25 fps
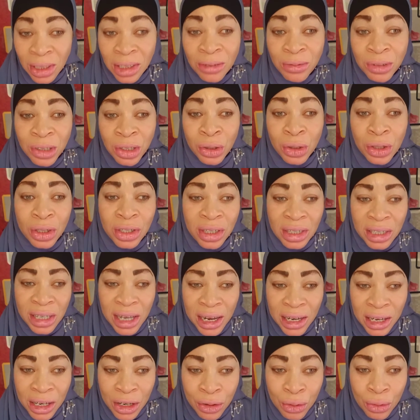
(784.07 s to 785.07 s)
this video is
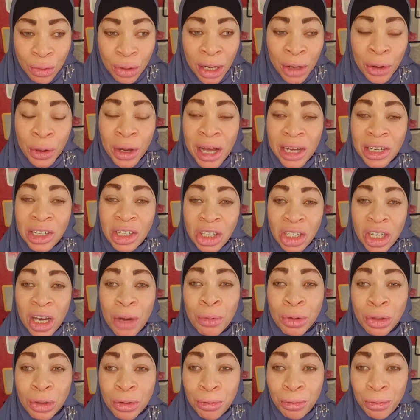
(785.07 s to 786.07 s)
telling you now, you can share
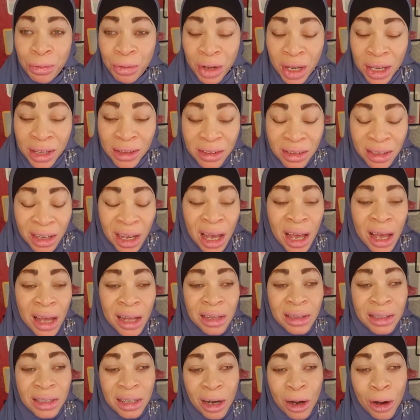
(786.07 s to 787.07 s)
with your friends.
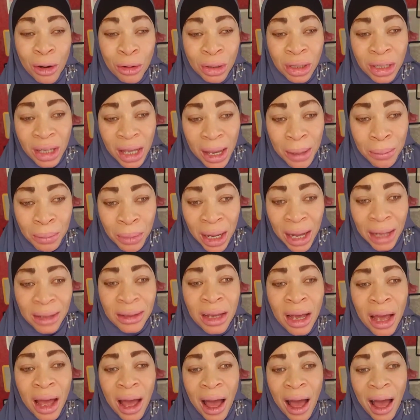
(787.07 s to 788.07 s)
Tell them
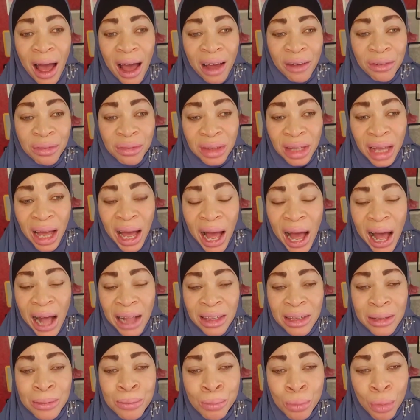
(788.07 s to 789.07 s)
that after
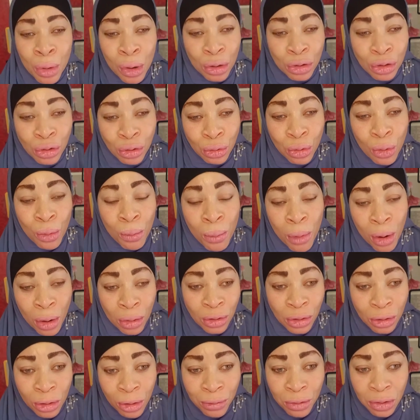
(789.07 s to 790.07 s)
at most 2
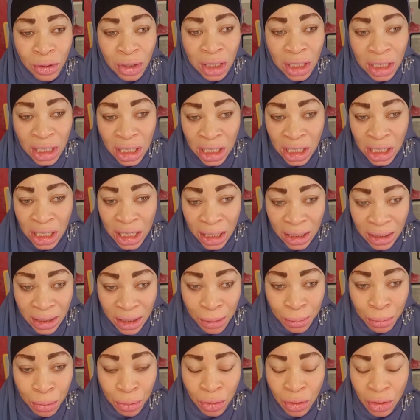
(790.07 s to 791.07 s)
months of using
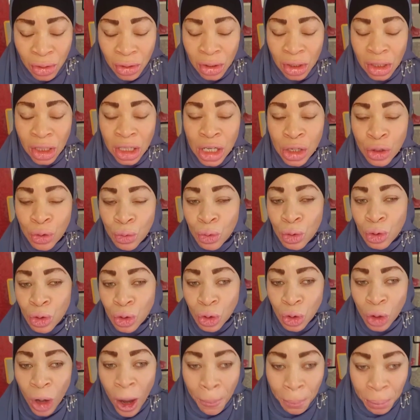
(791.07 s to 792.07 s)
injectables, they should
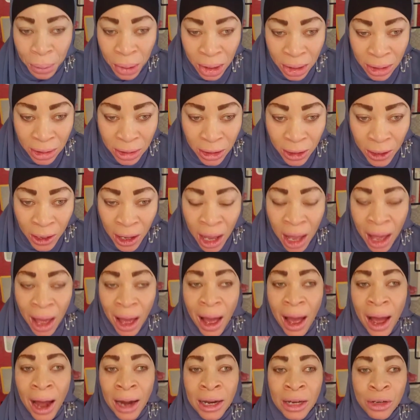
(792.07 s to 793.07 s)
stop it
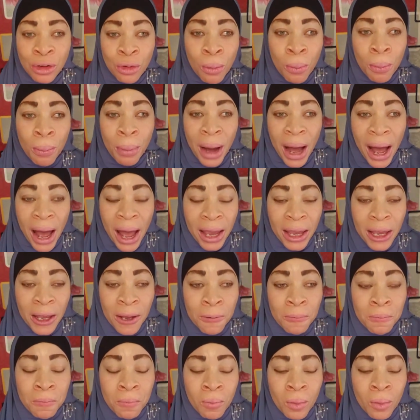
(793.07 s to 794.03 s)
and they should buy